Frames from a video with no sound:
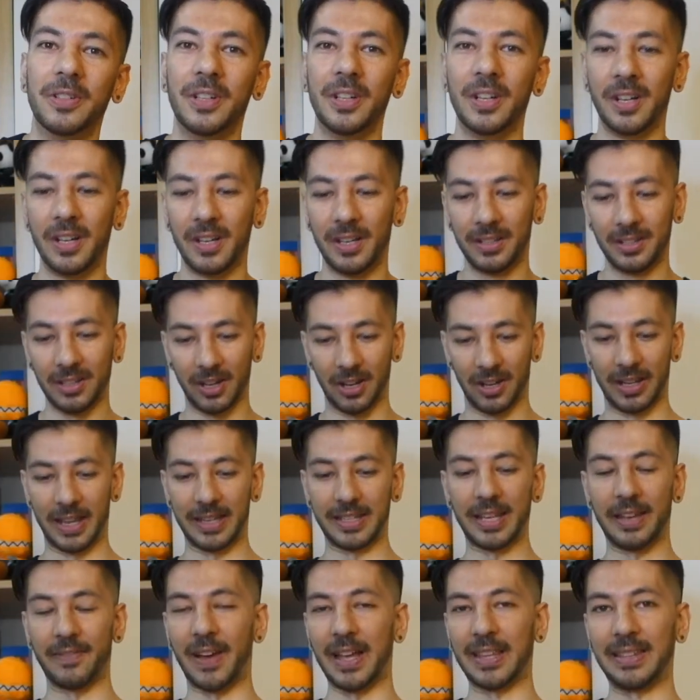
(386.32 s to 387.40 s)
So let's
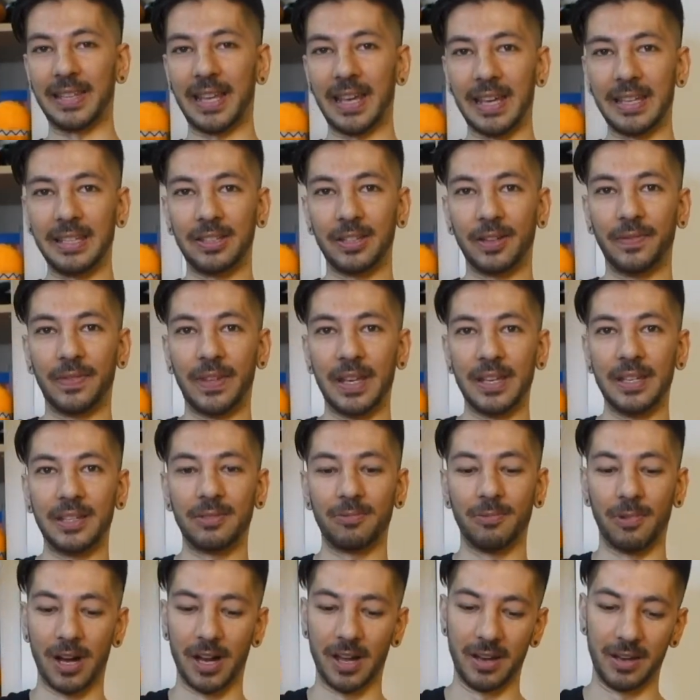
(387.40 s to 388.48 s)
have a taste of this one.